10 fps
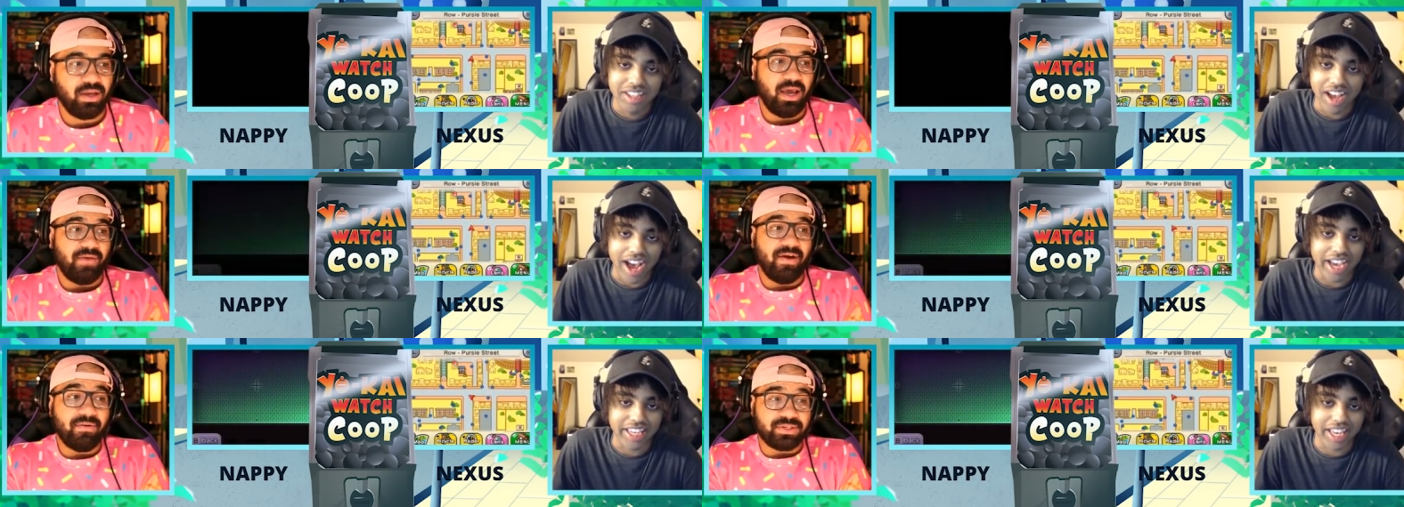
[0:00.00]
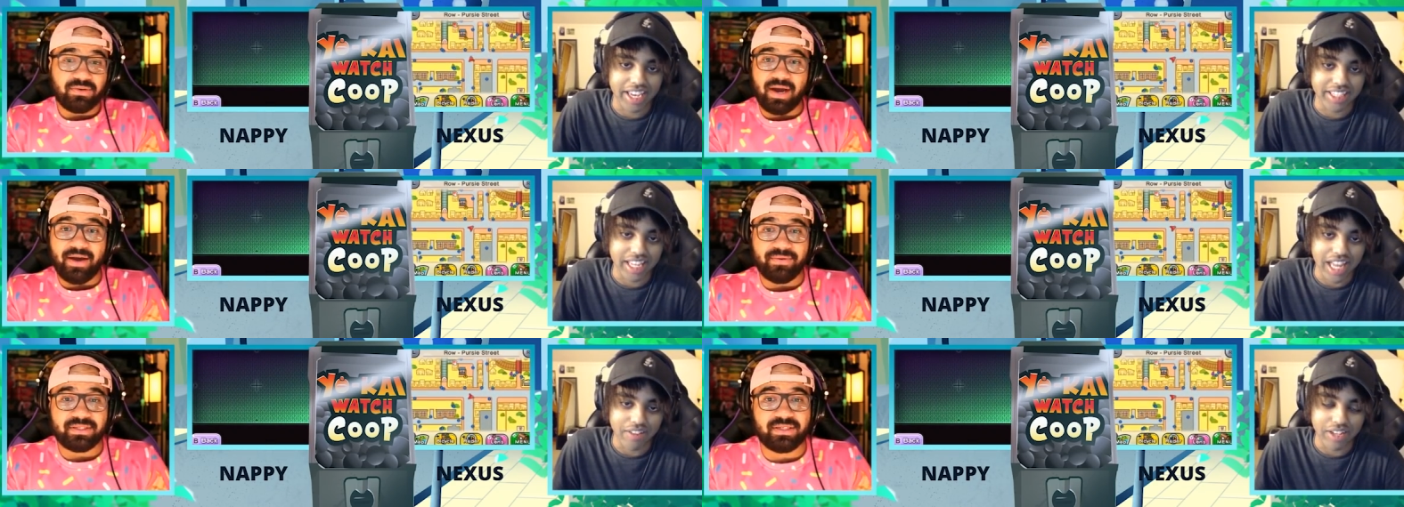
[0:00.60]
Speaker 1: If I, I
Speaker 2: was you, I
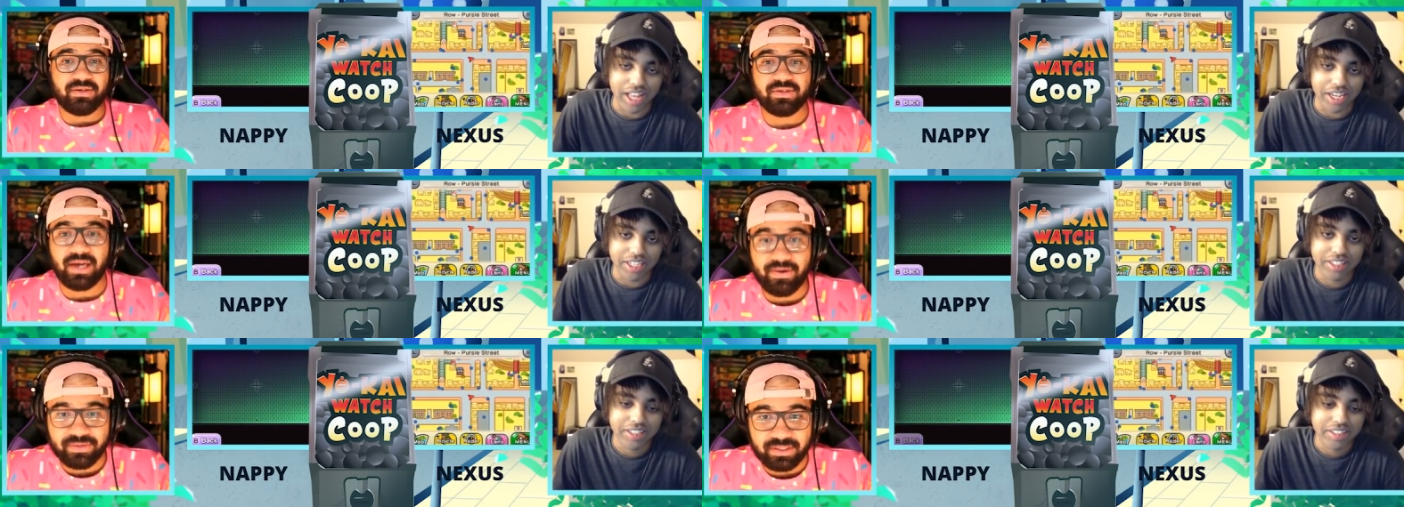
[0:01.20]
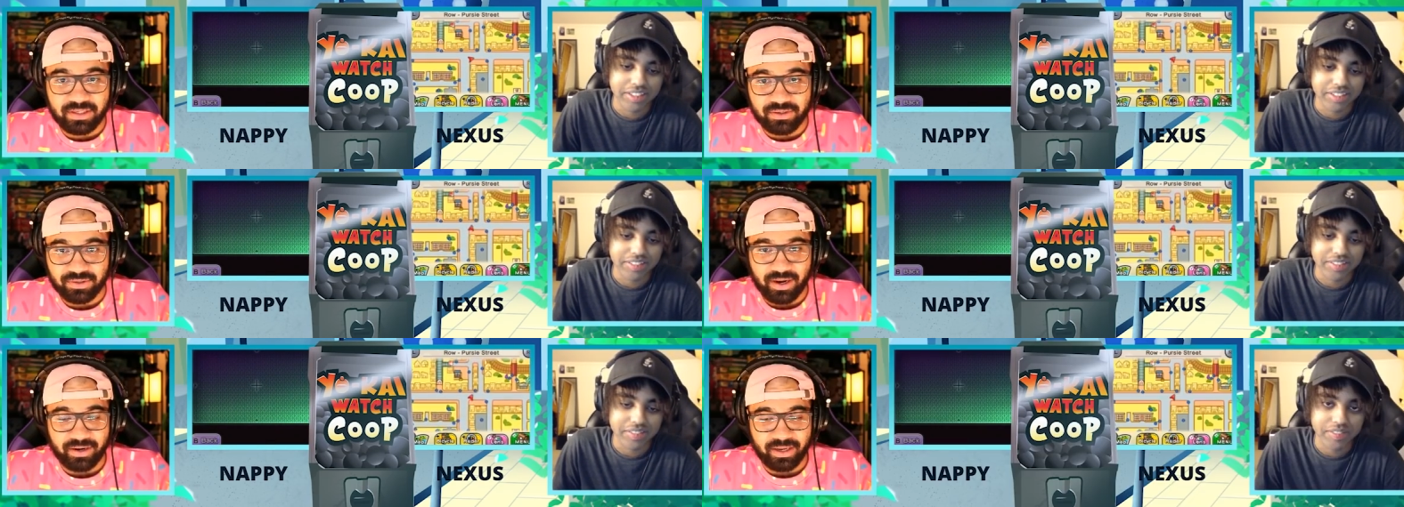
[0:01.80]
would still I would still try
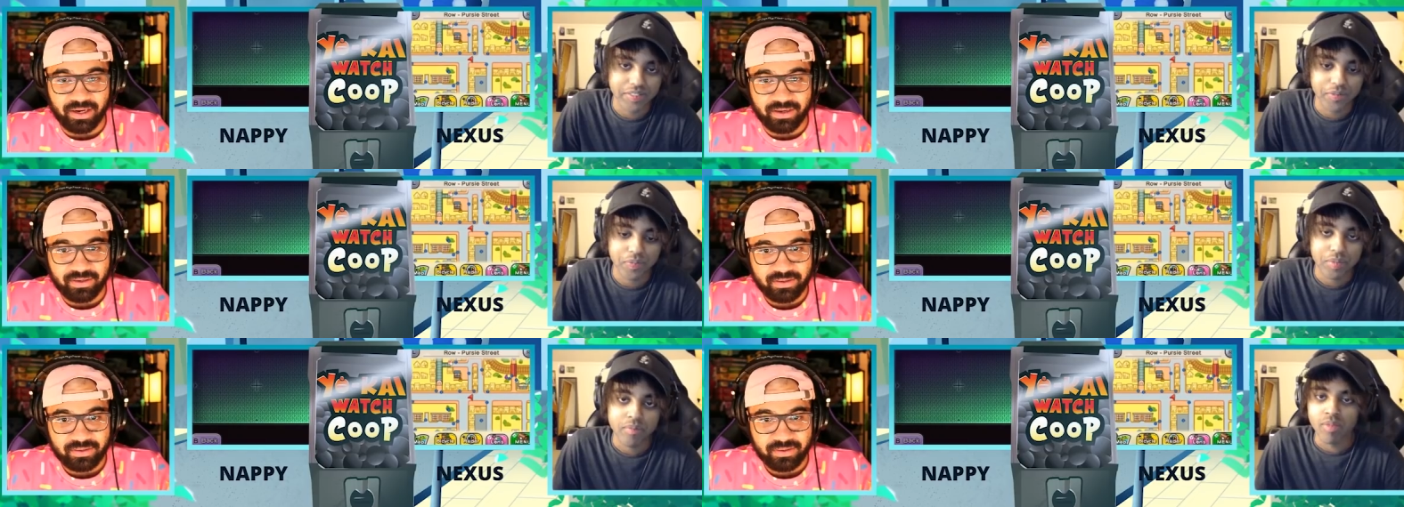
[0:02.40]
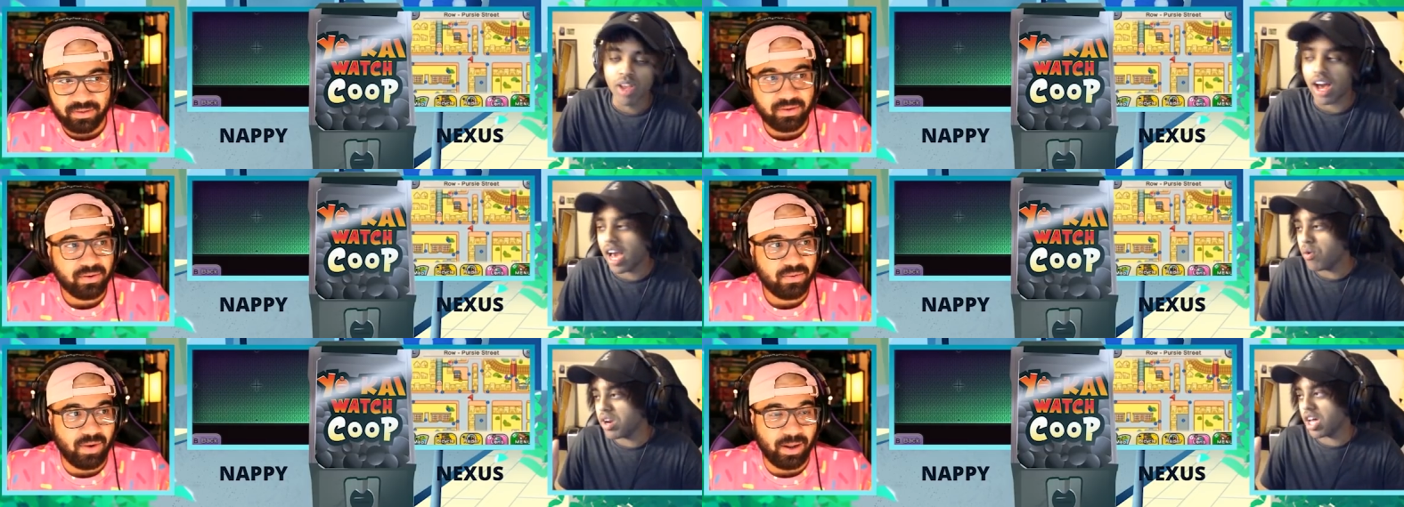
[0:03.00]
and get it.
Speaker 1: I
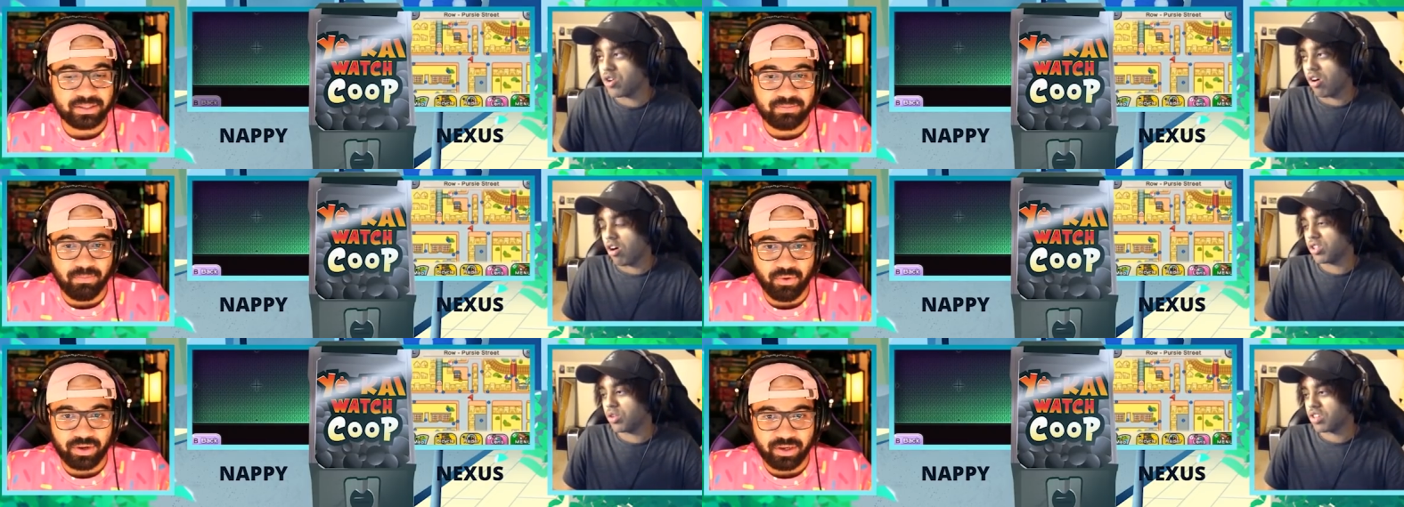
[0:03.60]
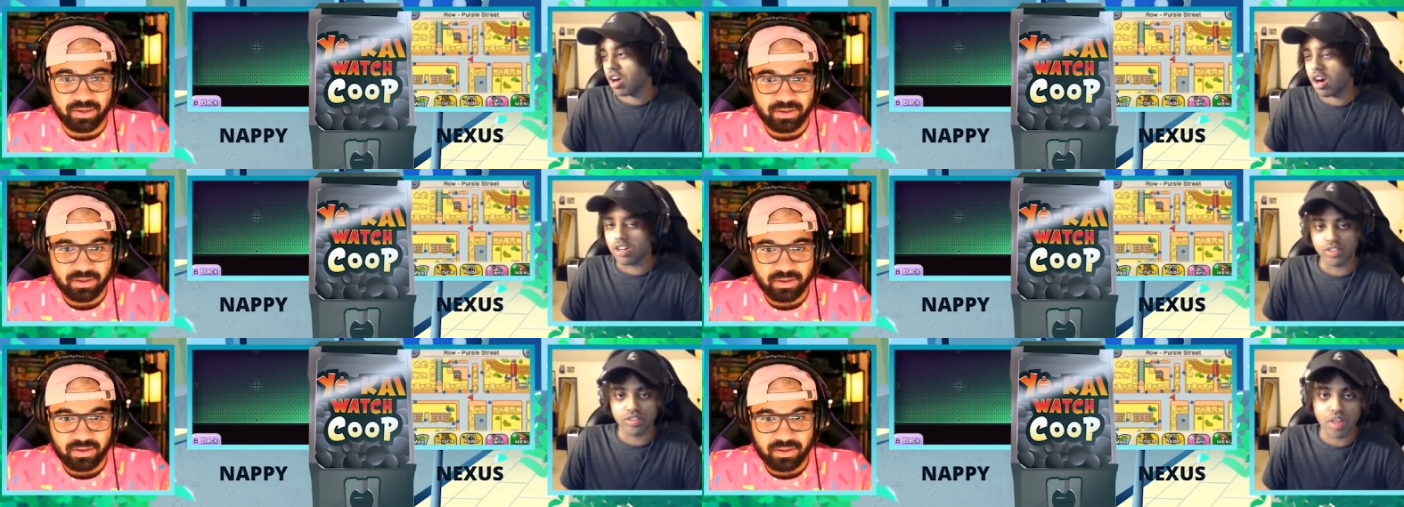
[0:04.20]
went under all those
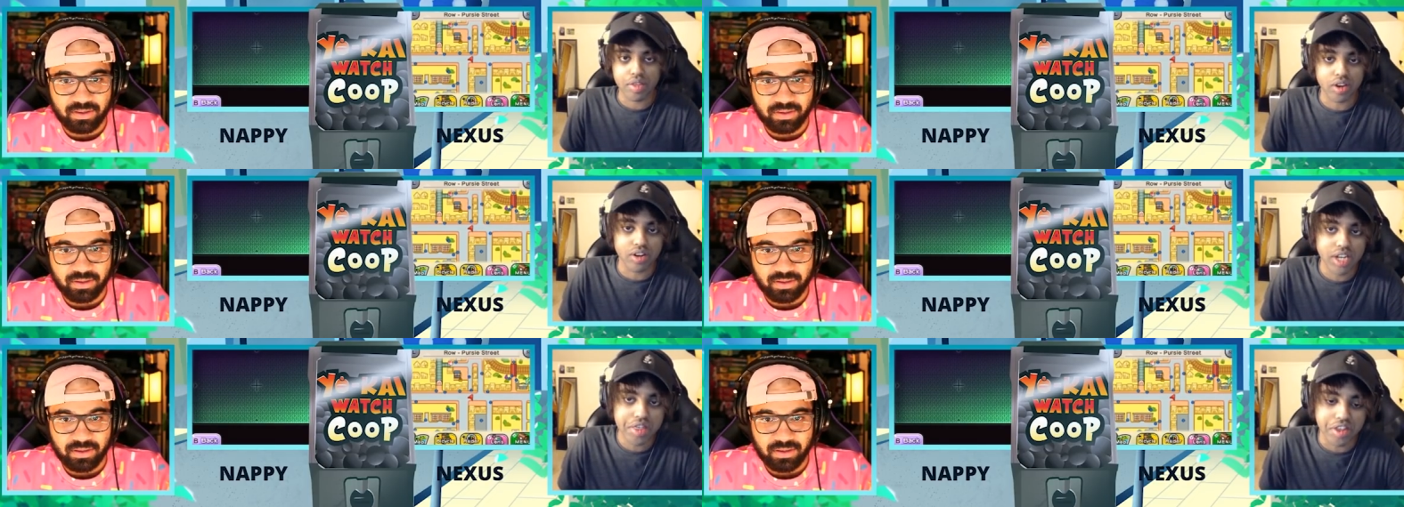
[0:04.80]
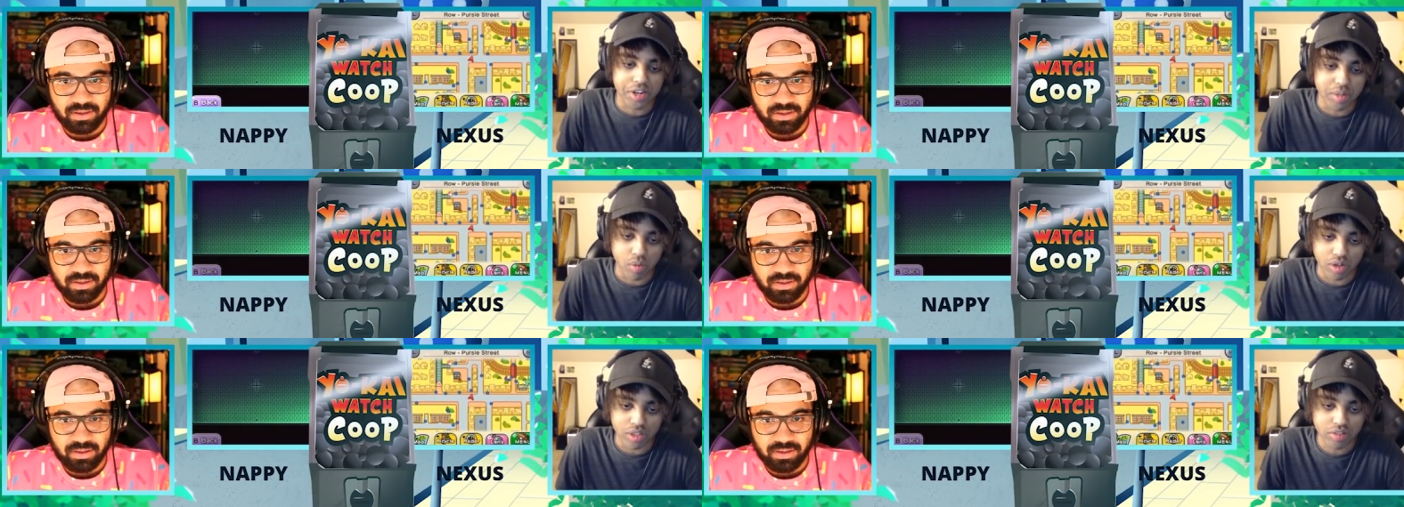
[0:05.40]
cars. There's nothing underneath there
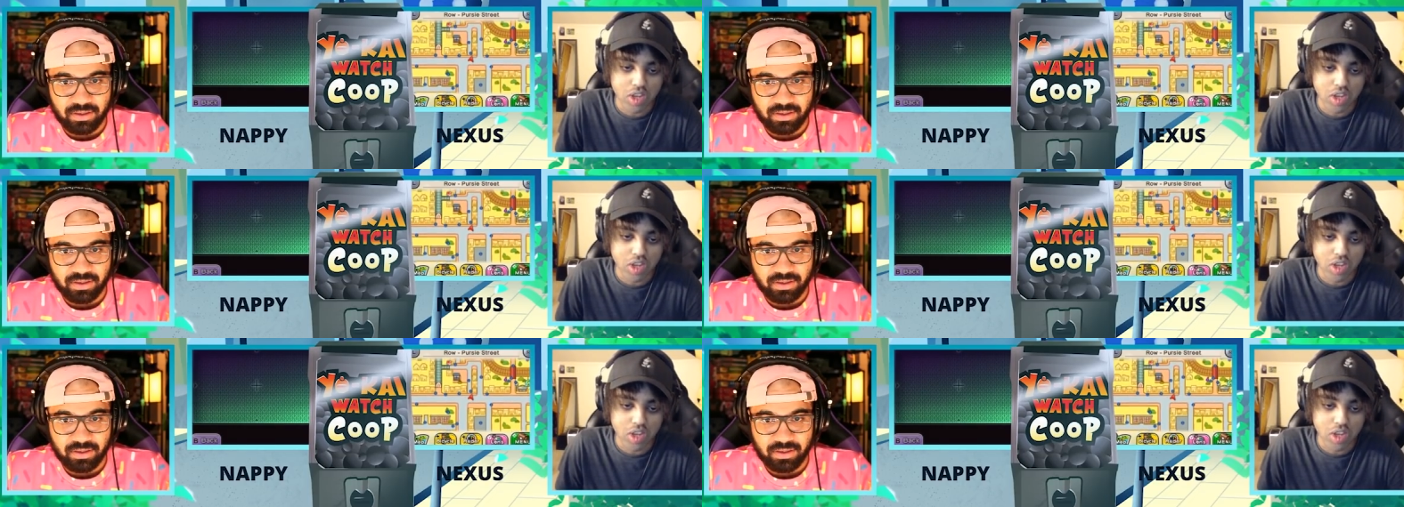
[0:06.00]
anymore. There's no